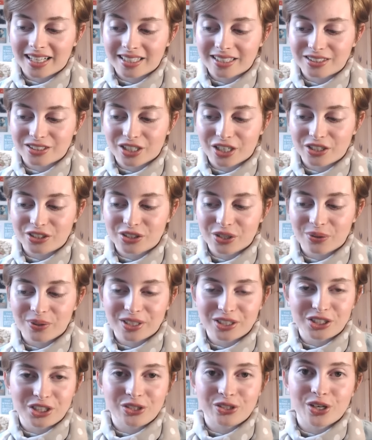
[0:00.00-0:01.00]
and I don't
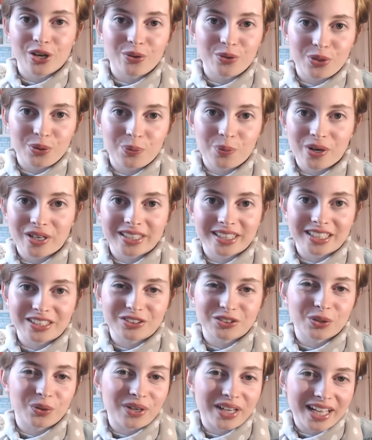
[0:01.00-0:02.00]
actually know the
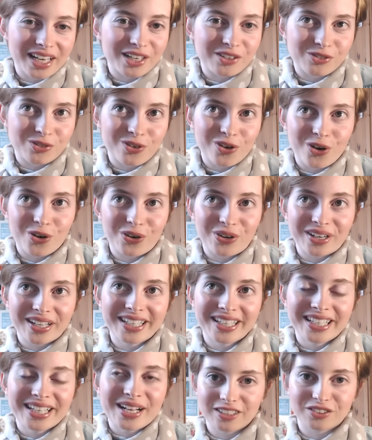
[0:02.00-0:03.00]
wording, so I'll get it wrong.
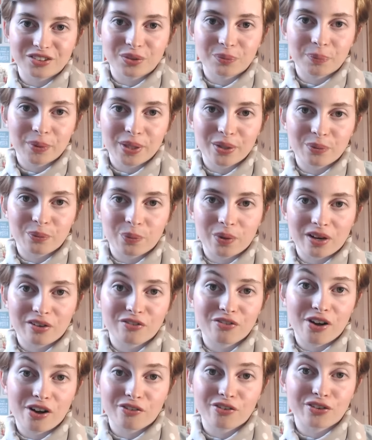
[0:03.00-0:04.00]
It's the bit where
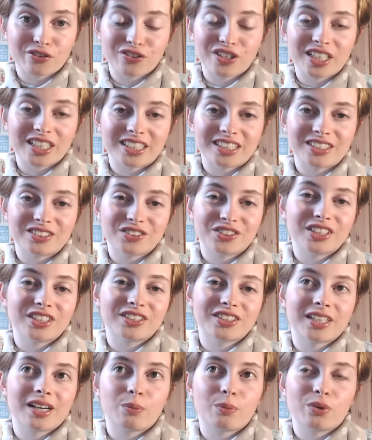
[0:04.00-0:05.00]
Father Flood
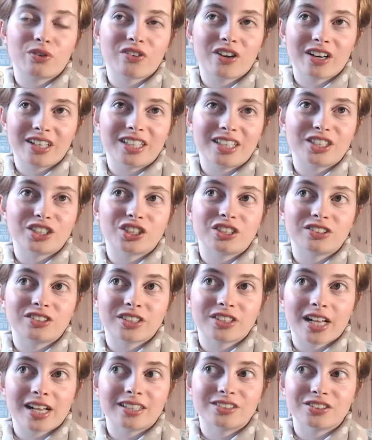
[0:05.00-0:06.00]
sits down with Eilish and
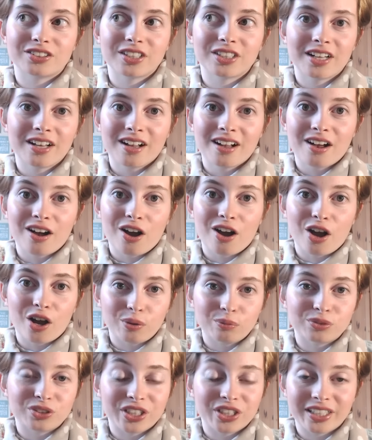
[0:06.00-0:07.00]
says,
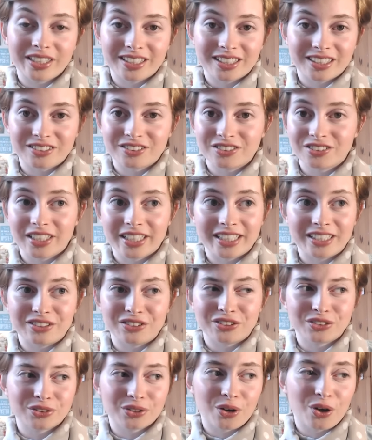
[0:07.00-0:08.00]
homesickness
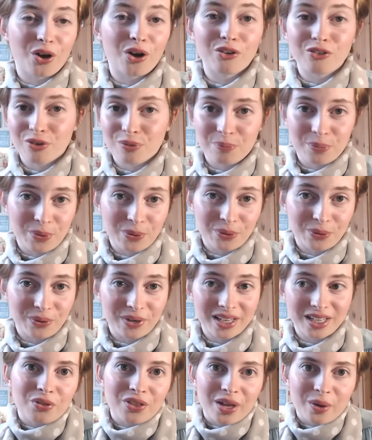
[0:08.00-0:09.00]
is
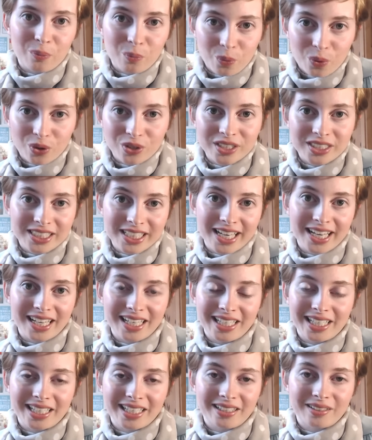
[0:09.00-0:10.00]
horrible, but then one
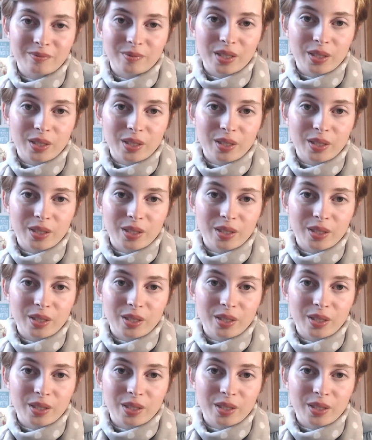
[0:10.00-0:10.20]
day